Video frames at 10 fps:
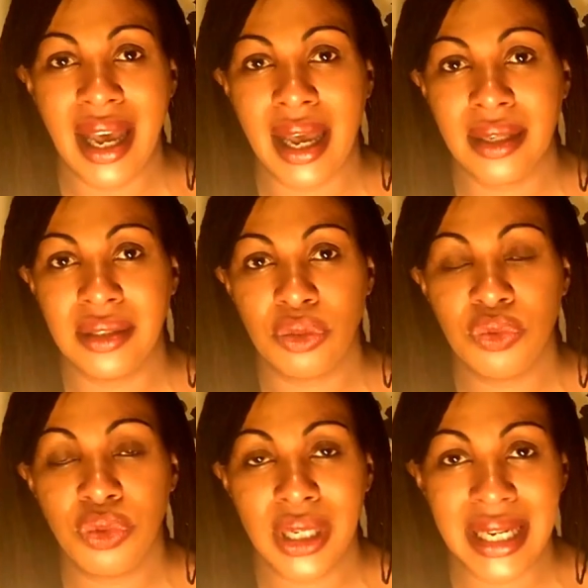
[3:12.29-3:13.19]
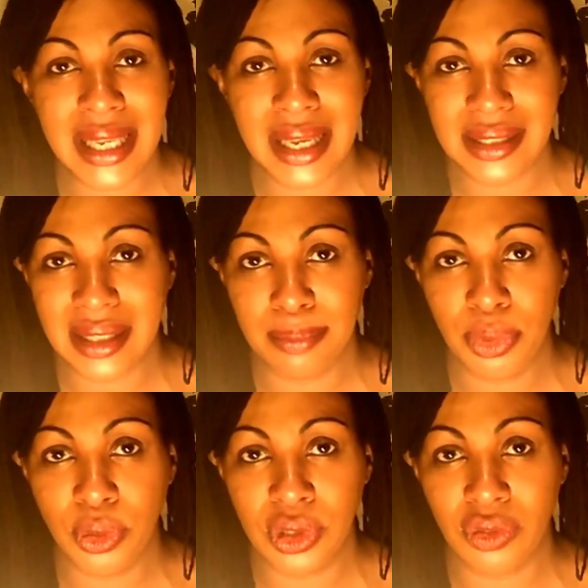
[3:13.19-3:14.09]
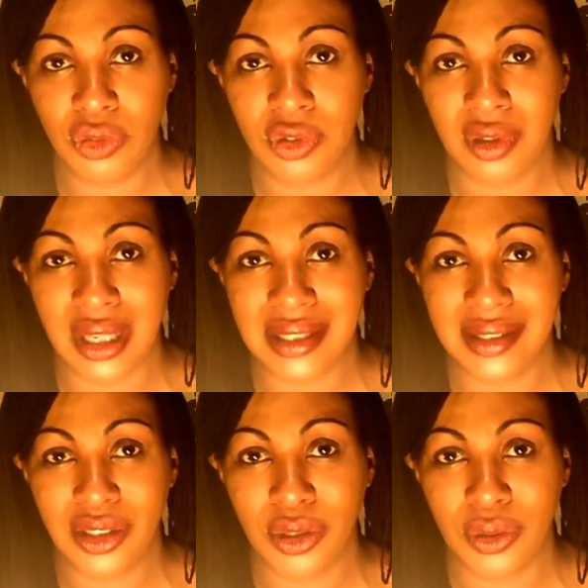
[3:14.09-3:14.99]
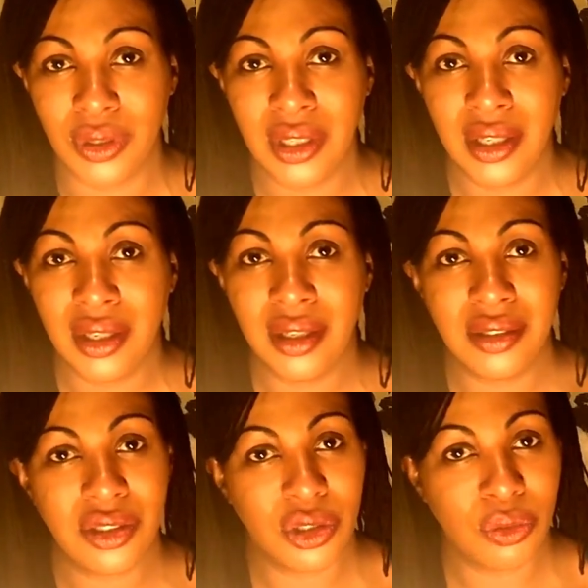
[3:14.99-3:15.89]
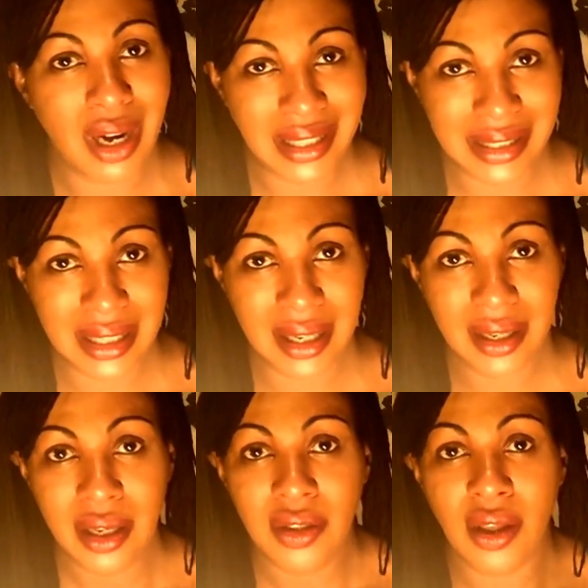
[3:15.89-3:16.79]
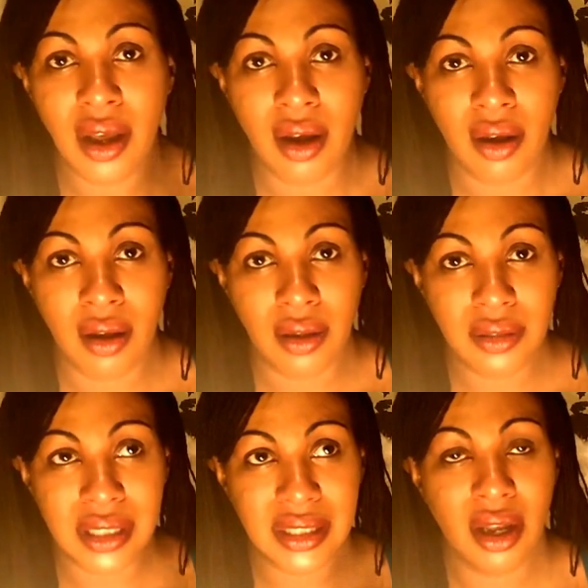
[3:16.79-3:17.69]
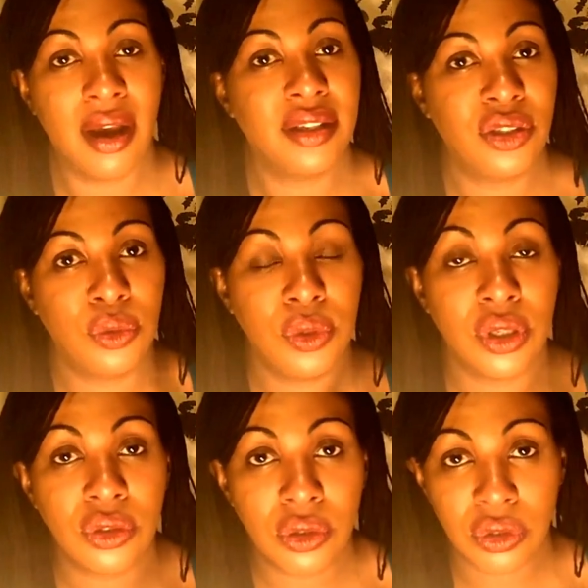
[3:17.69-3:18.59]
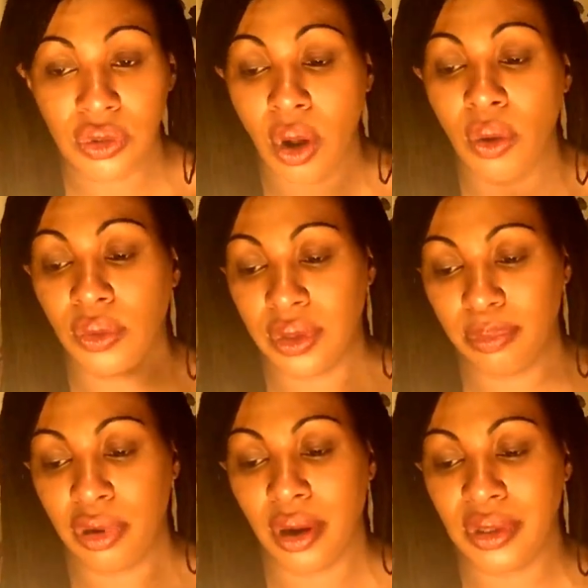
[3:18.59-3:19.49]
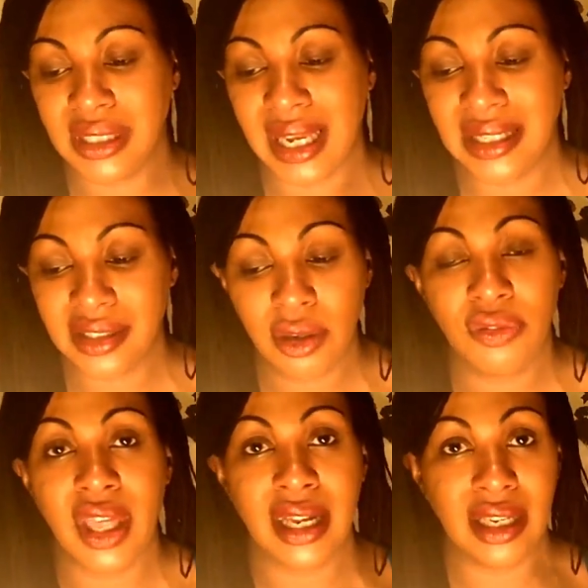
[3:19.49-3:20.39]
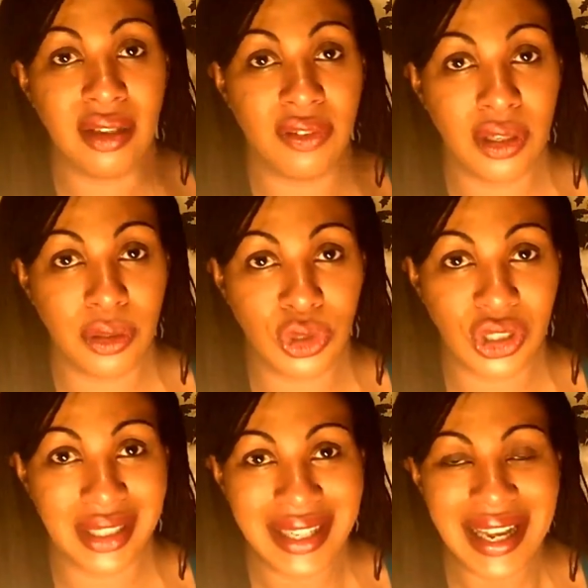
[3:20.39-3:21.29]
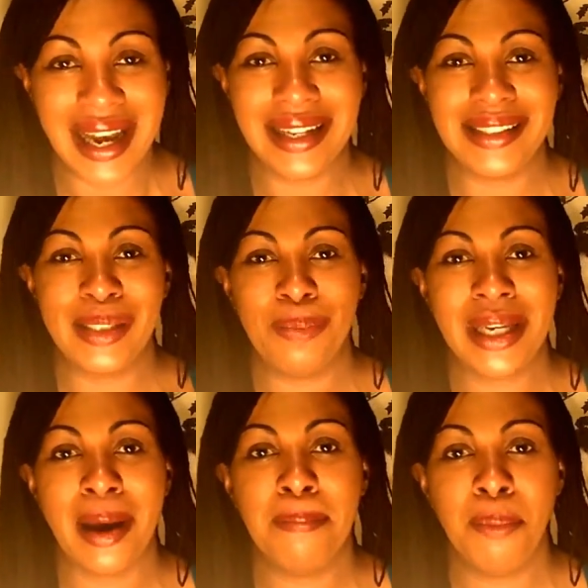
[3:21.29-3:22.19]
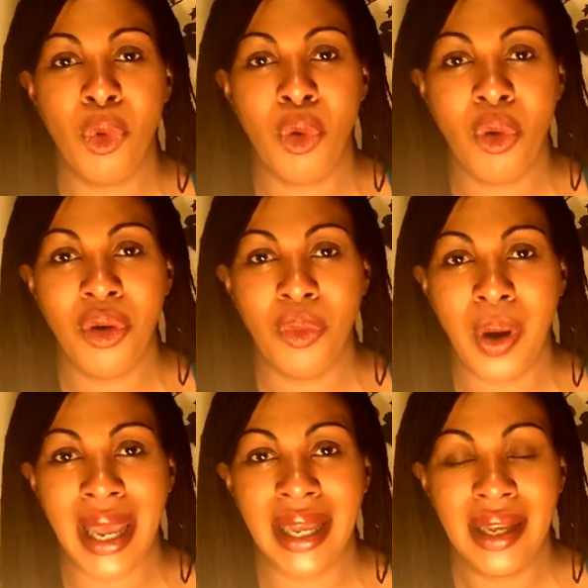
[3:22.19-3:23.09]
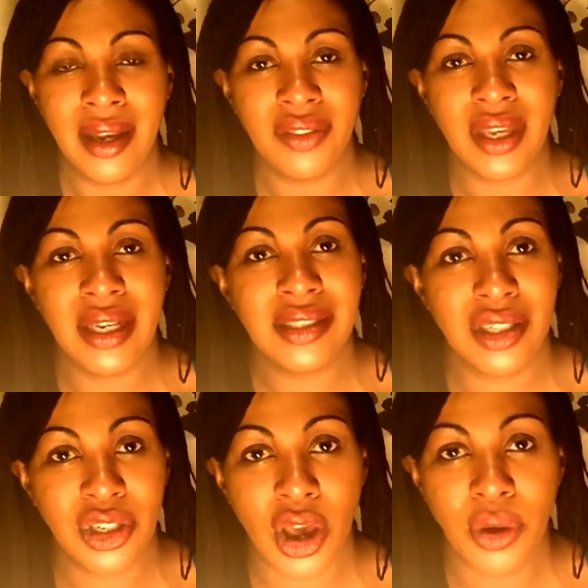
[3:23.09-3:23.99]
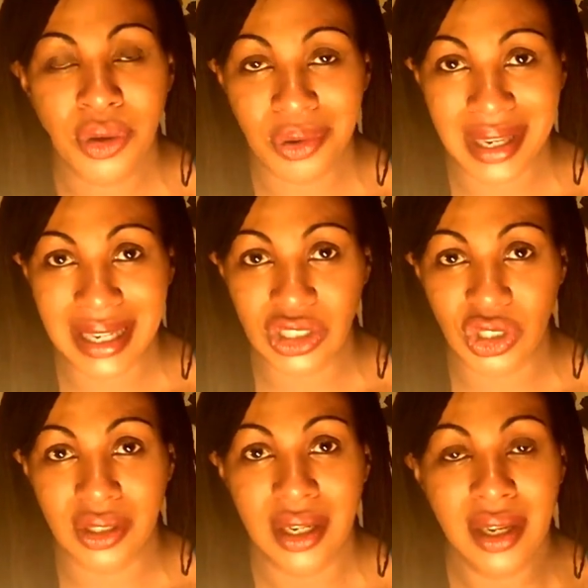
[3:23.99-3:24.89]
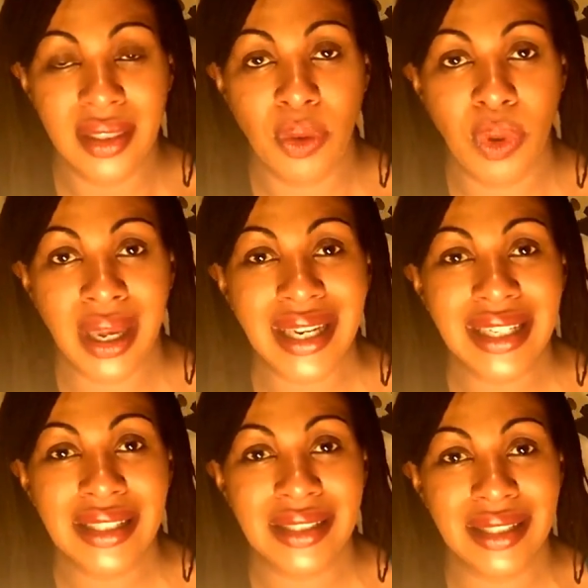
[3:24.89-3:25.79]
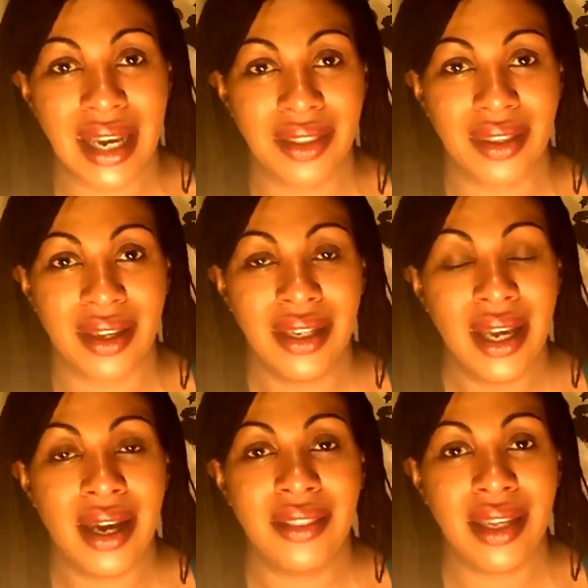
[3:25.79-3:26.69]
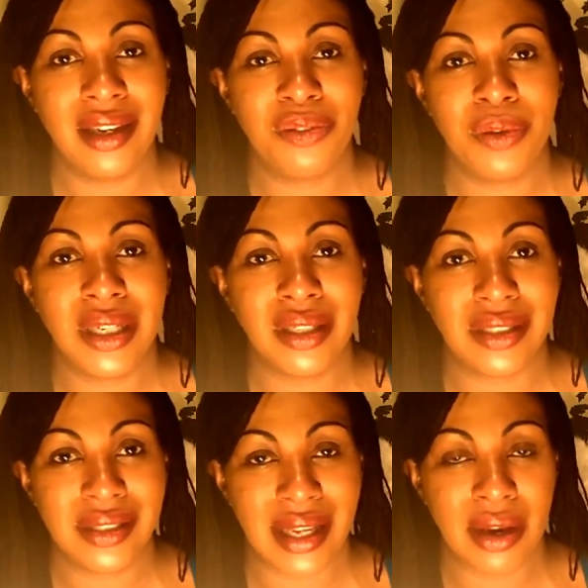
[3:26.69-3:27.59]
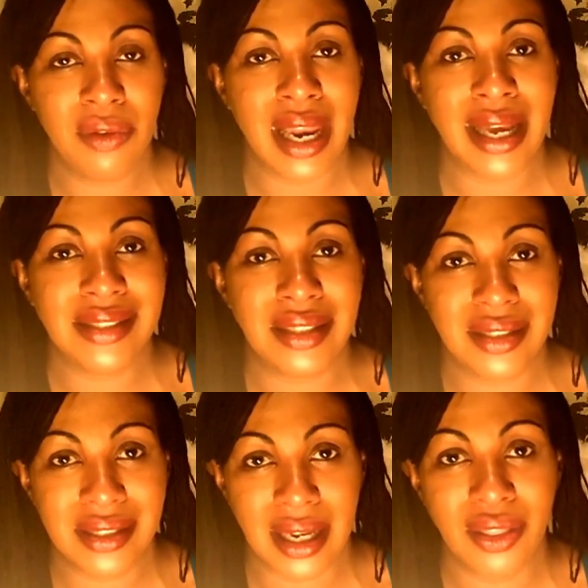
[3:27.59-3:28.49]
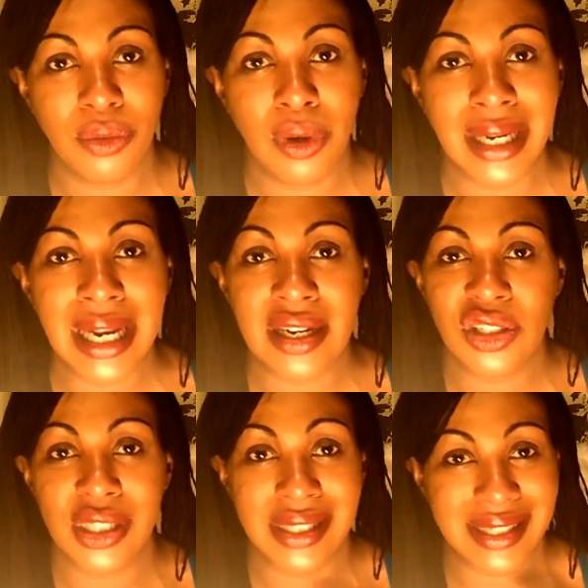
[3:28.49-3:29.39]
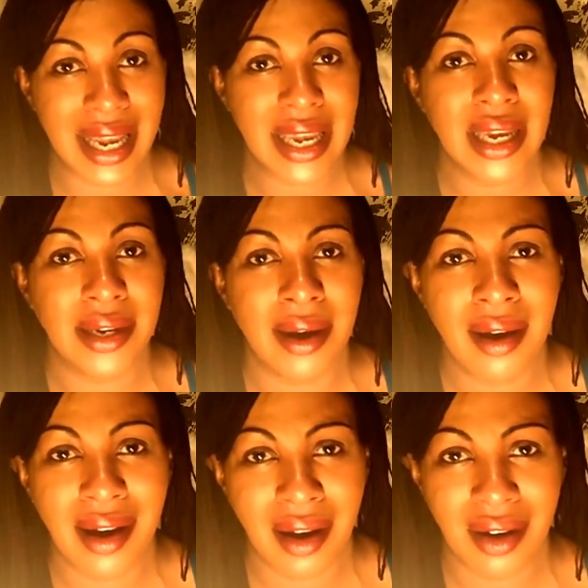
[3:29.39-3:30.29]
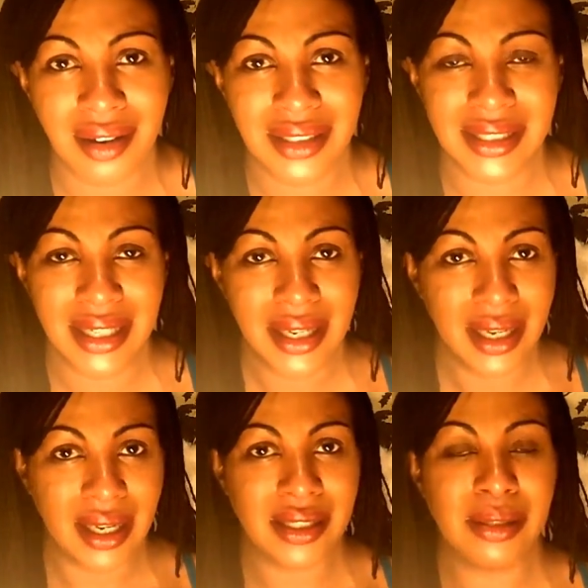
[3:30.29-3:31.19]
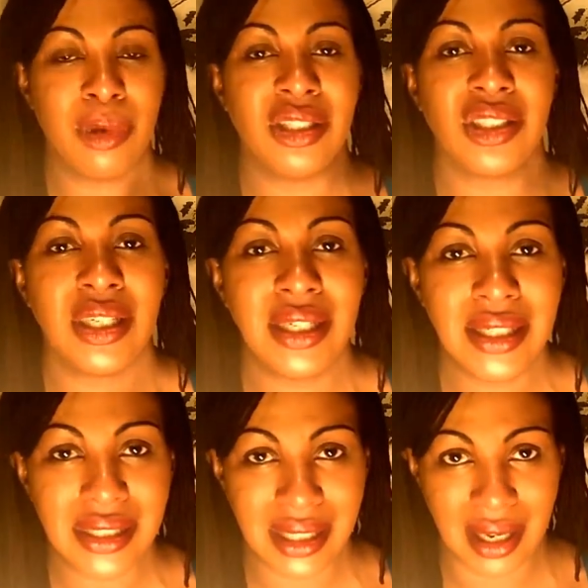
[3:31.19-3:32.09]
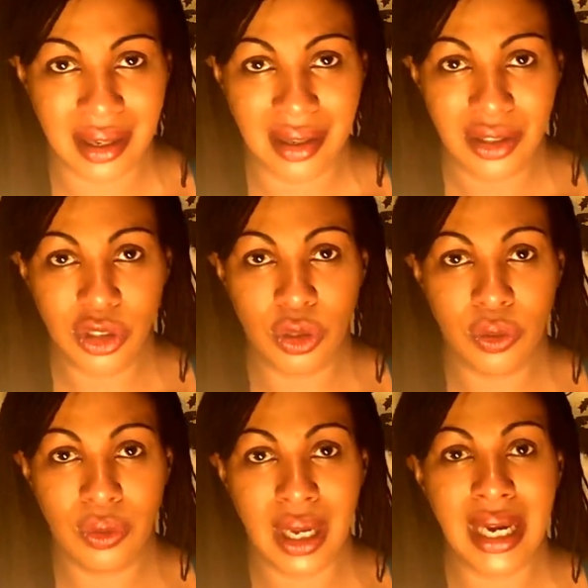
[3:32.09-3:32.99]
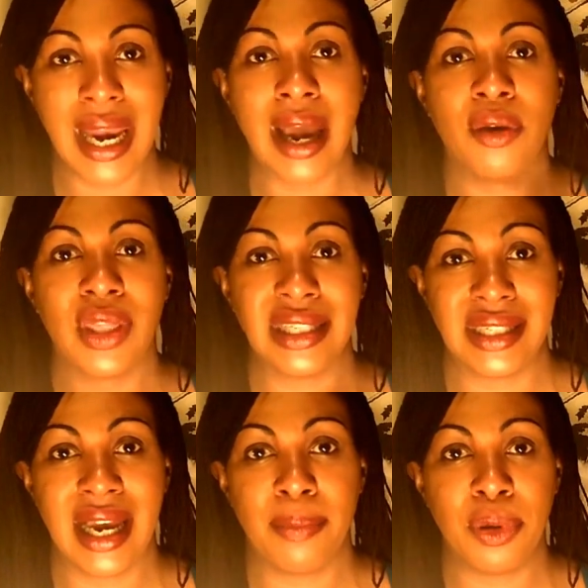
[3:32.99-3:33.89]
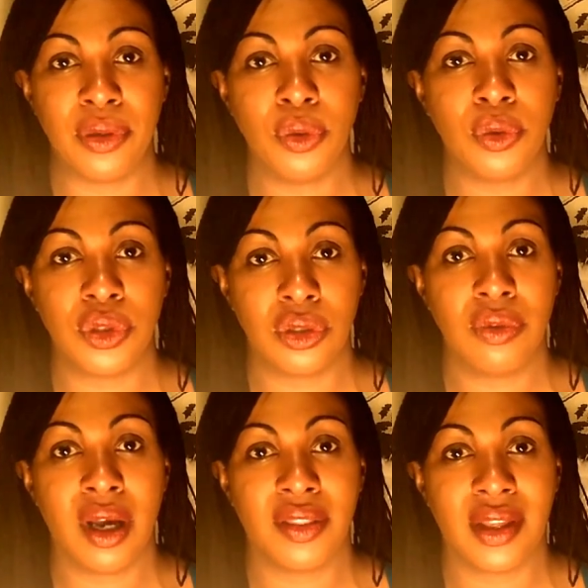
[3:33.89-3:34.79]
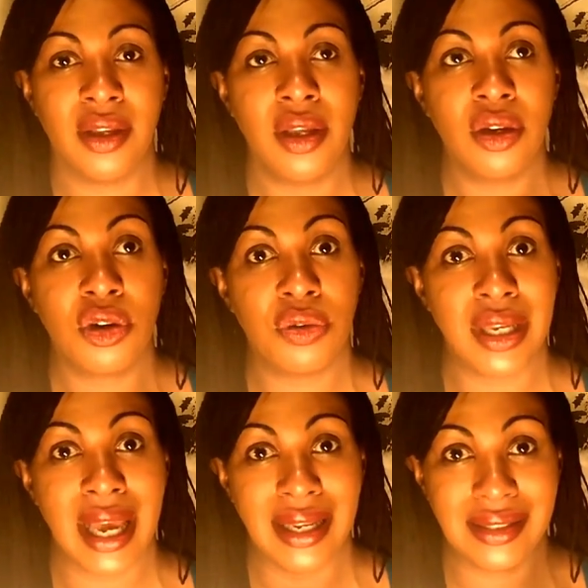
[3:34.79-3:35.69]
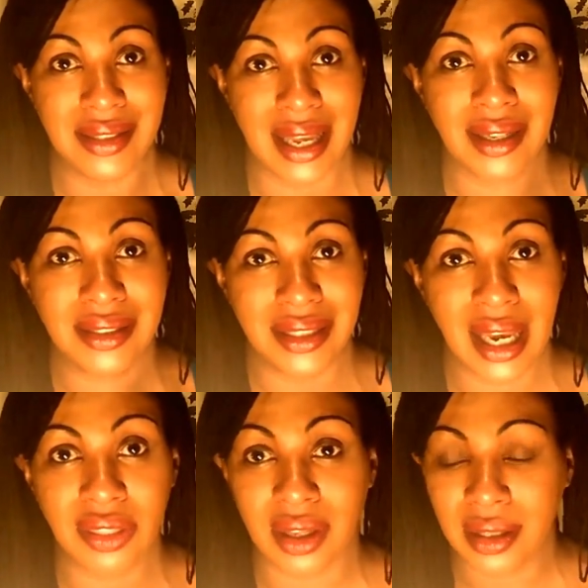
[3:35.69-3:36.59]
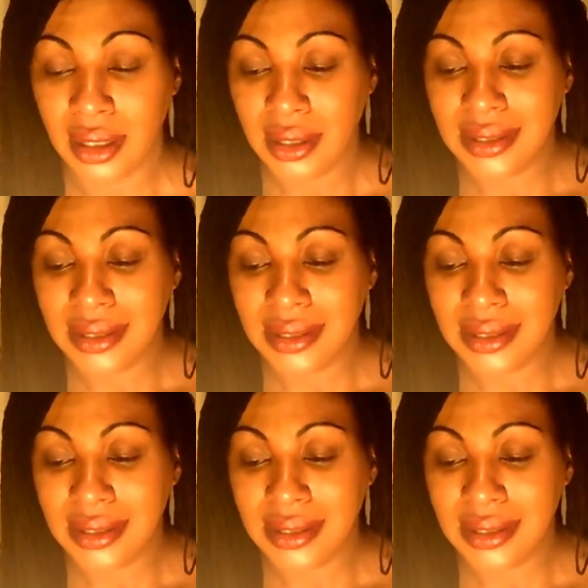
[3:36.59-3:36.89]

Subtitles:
And really, it's important for us to surrender our desire to control the process of that evolution, and to become more aware that it's a co-creation, that we're in it together, and that if we can stay relaxed and stay in the right energy, stay in our hearts, it's much easier to allow that to happen, or to rather create that together.